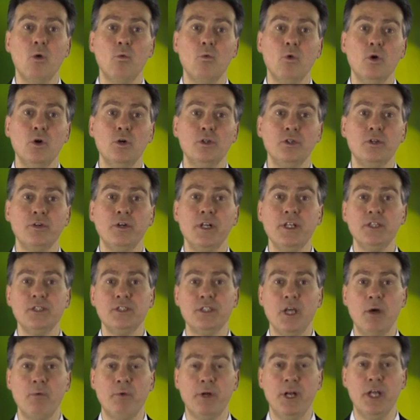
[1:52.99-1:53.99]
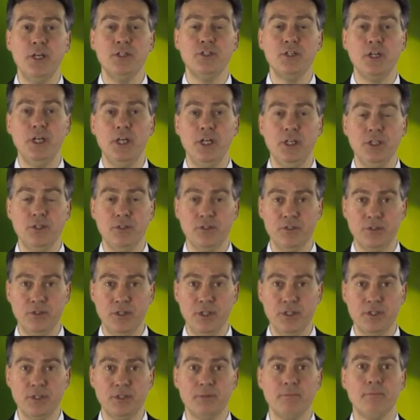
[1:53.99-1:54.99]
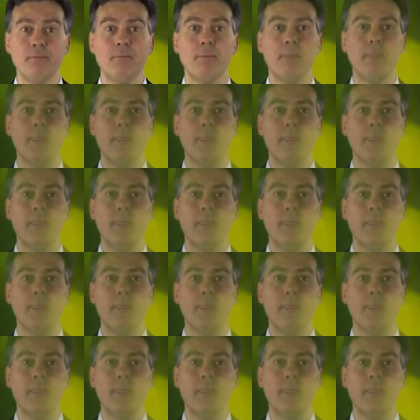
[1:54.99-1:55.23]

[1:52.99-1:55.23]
water and sewerage industries.